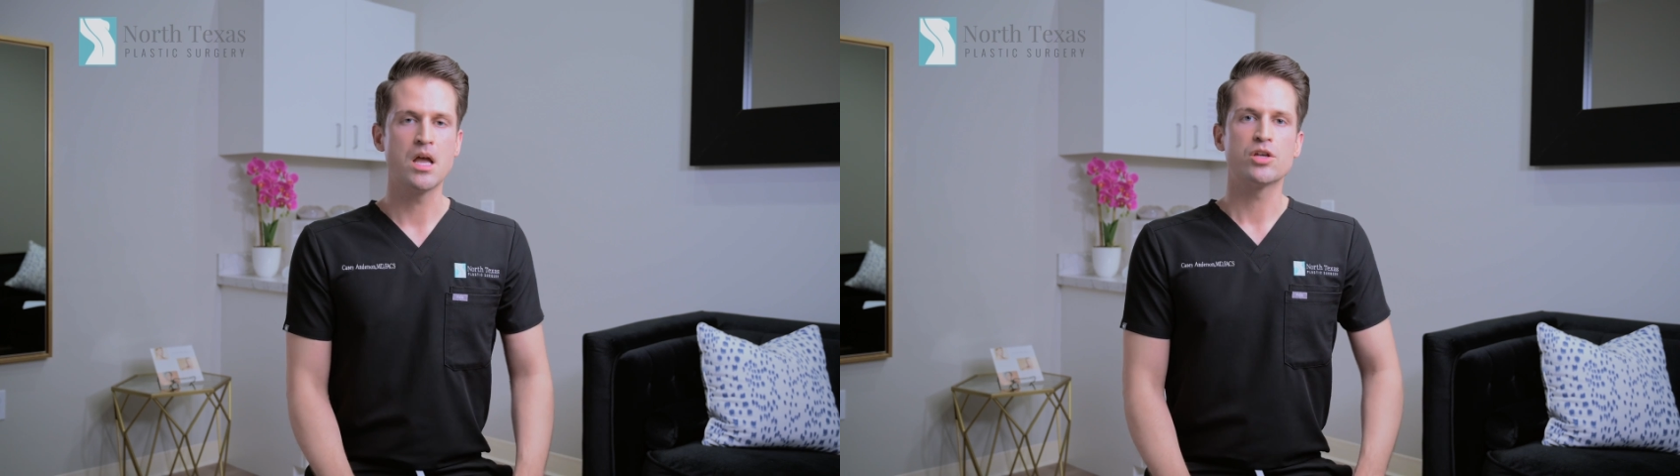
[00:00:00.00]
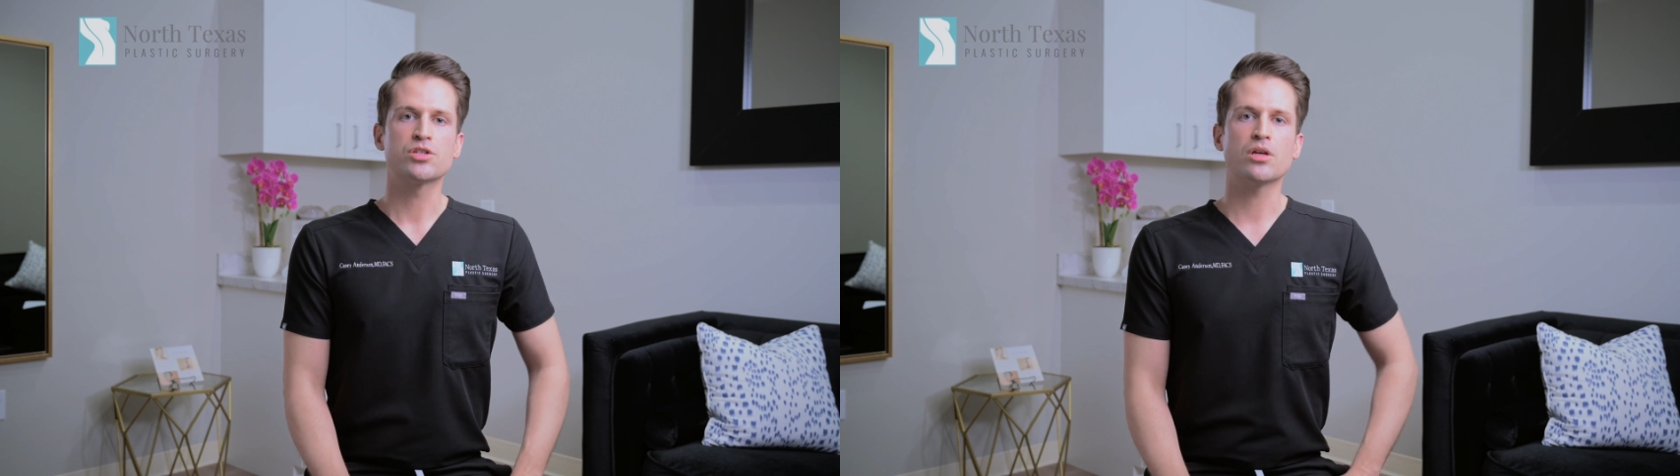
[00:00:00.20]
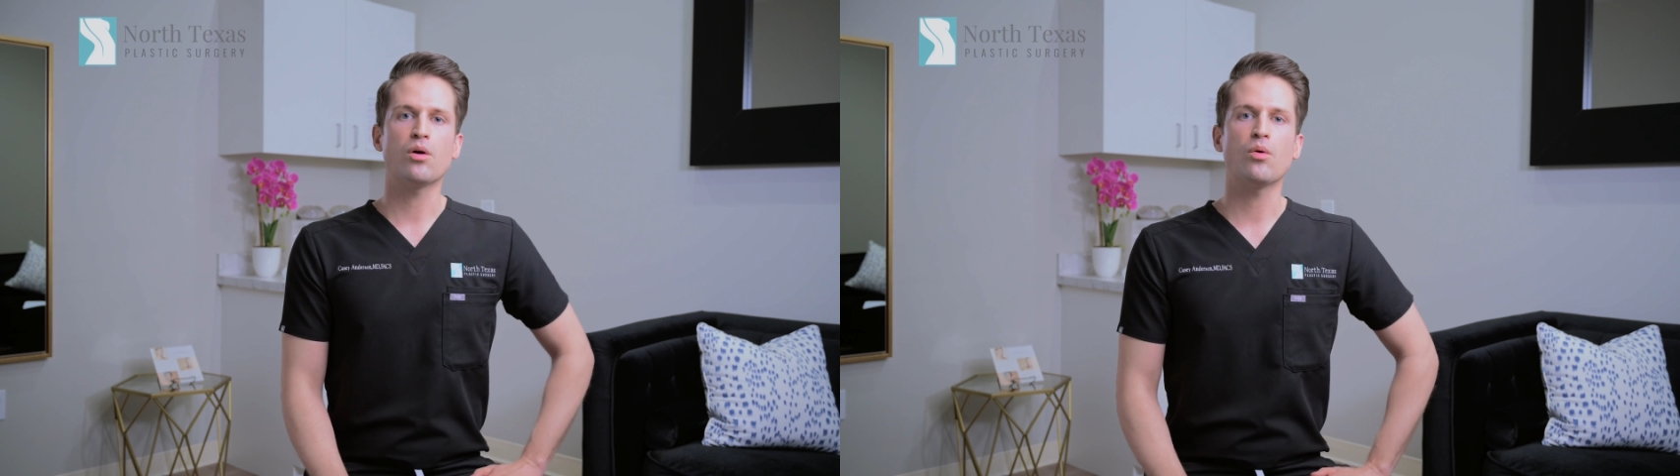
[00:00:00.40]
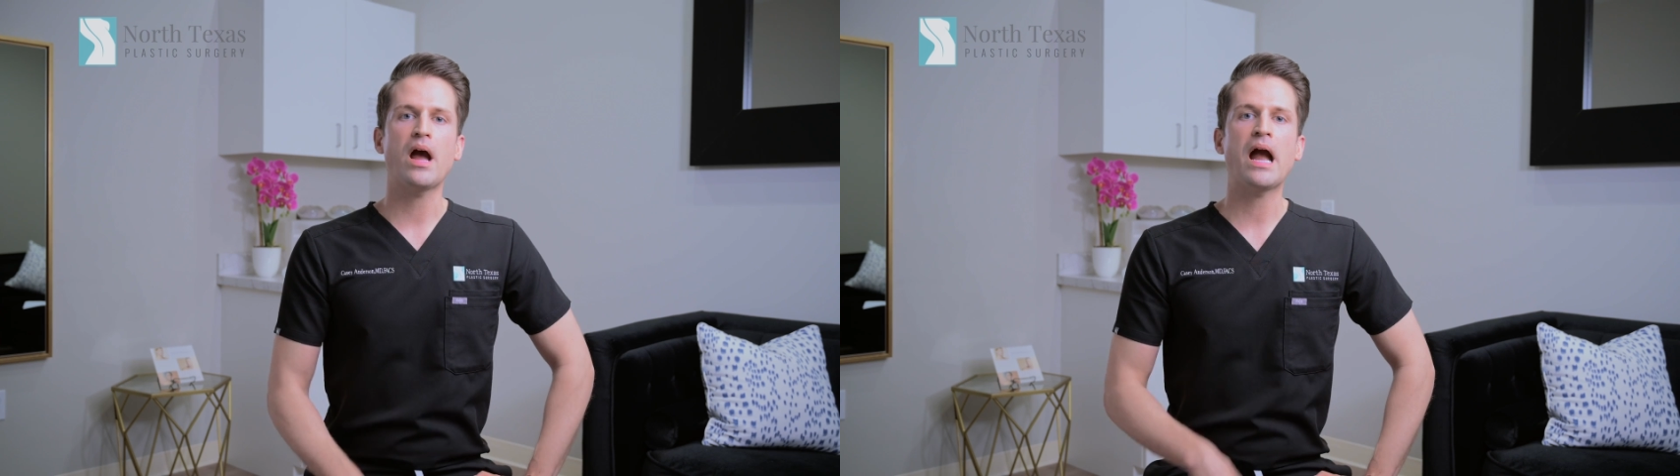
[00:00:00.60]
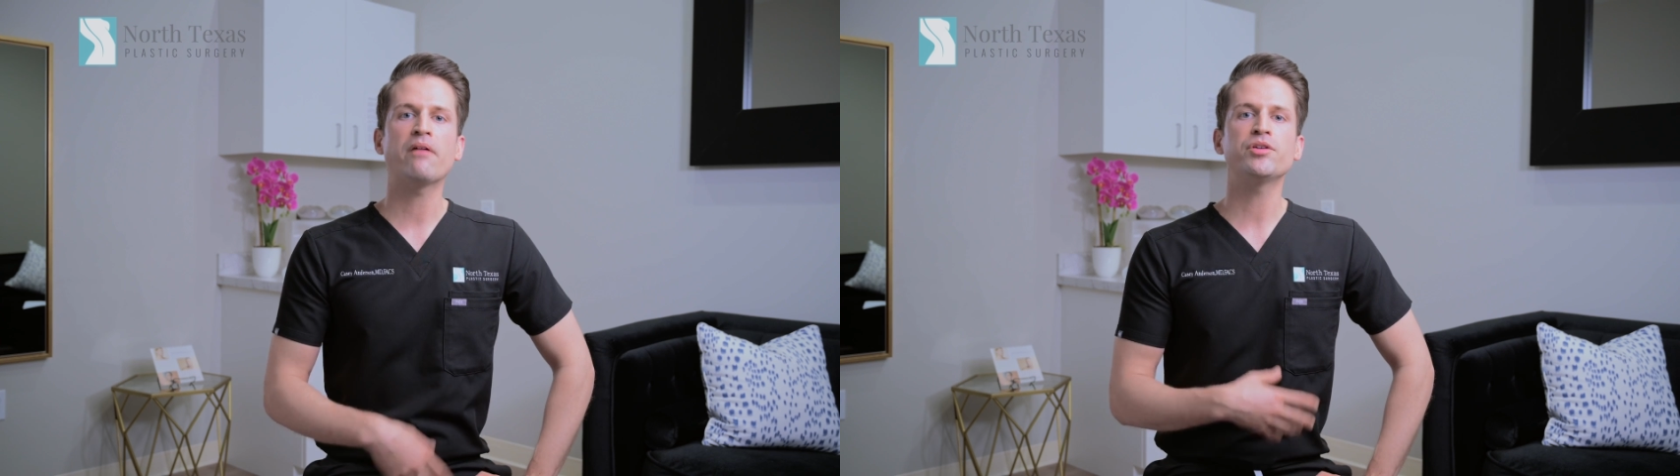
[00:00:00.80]
So
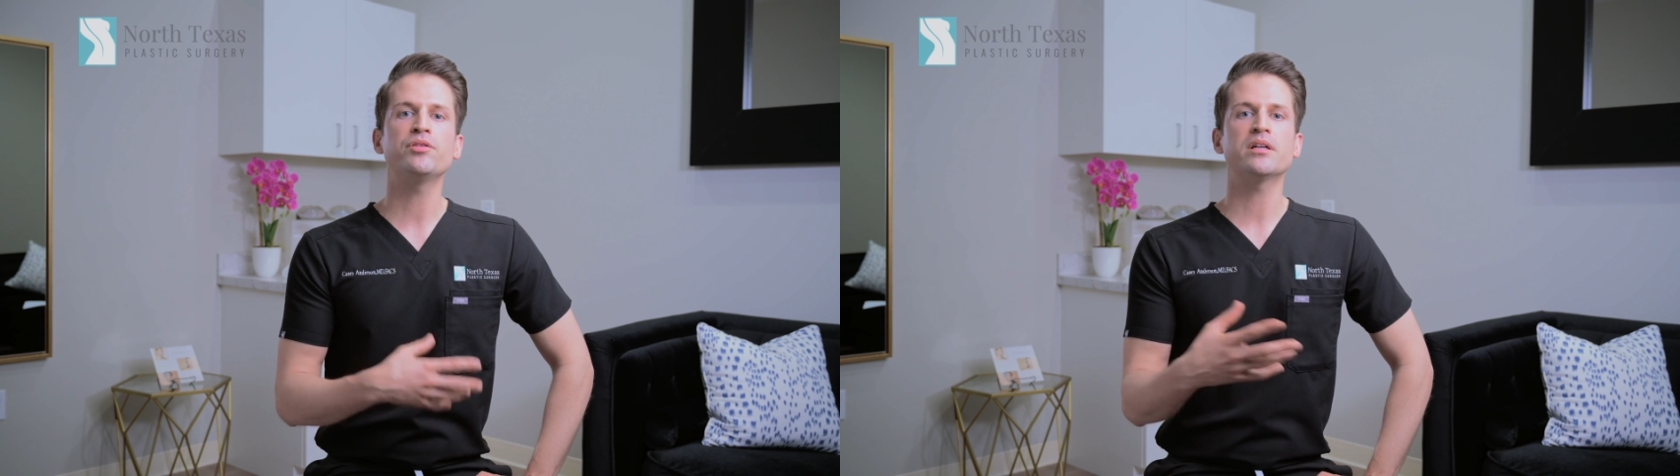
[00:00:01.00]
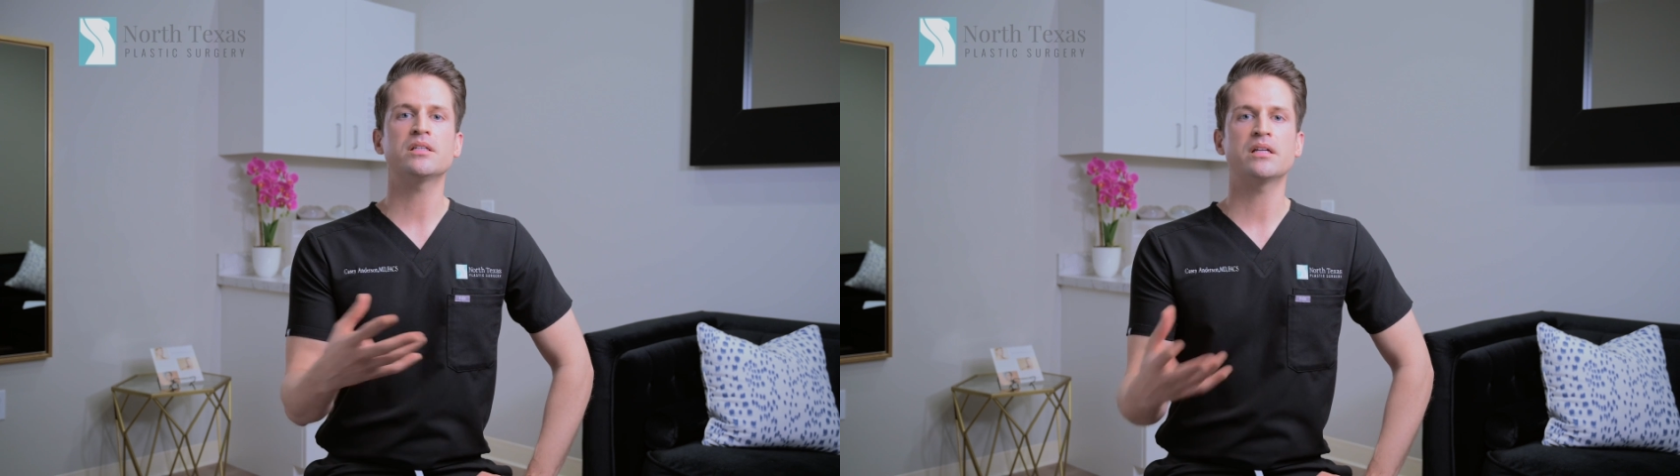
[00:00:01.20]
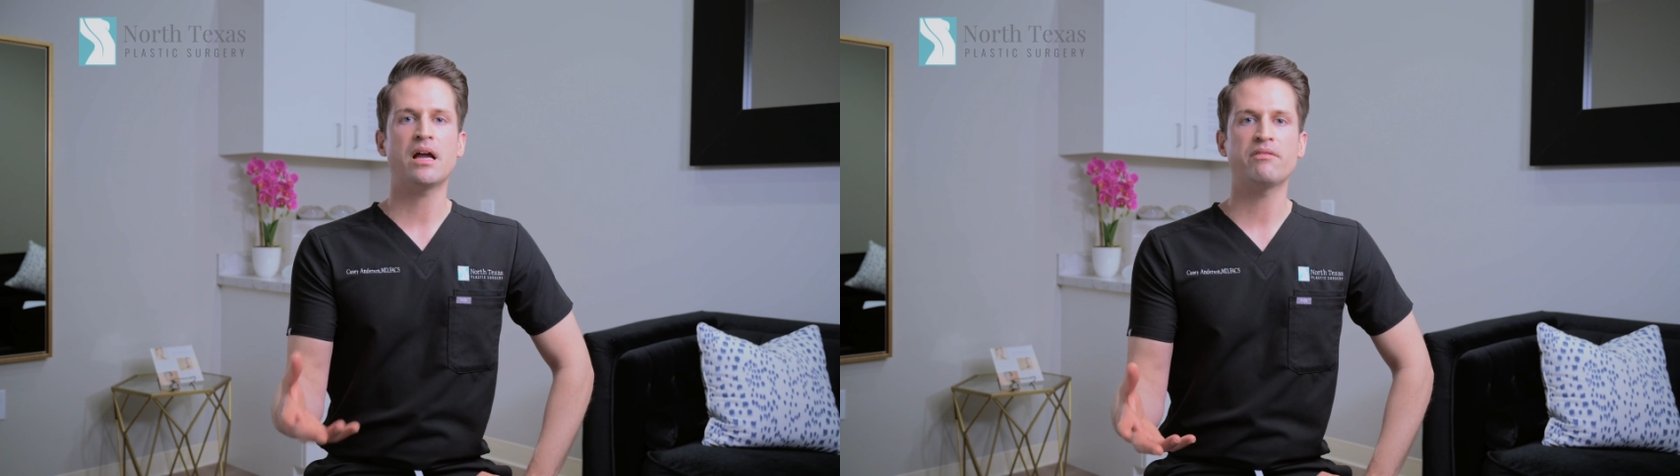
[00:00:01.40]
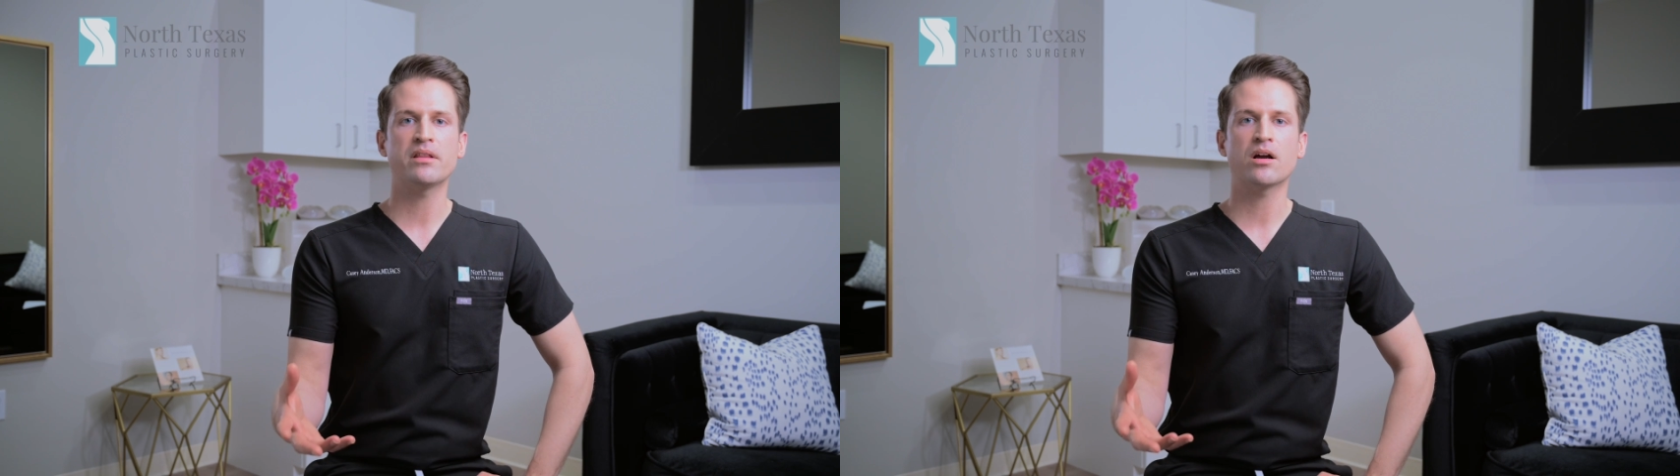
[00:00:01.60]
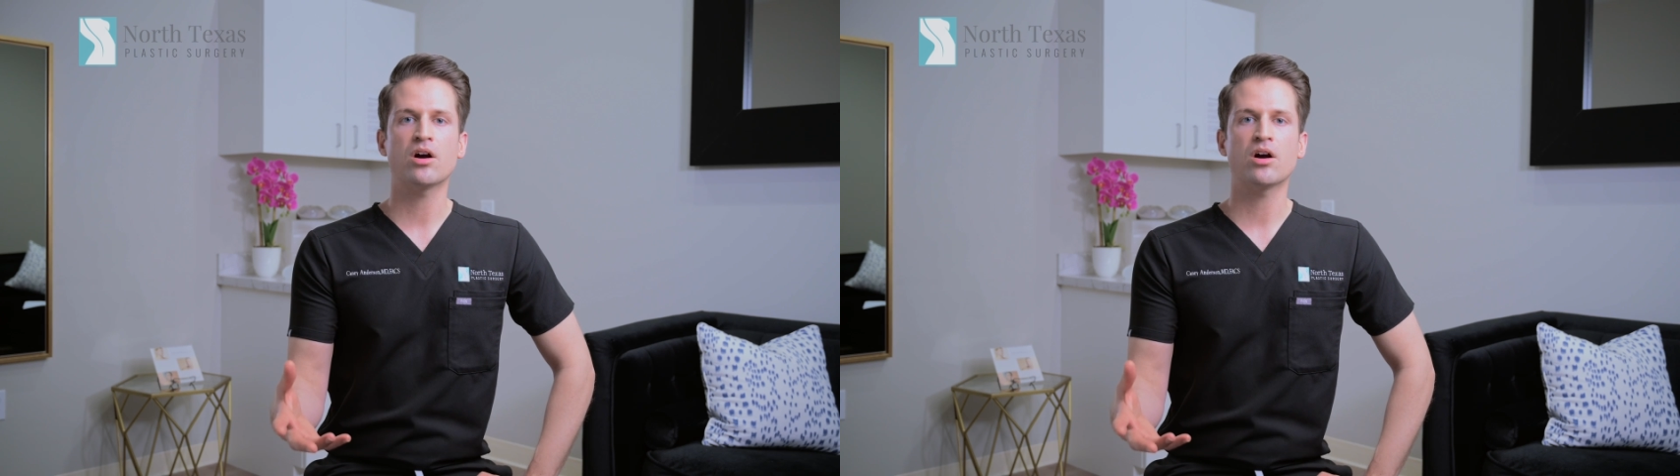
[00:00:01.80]
after you get done having that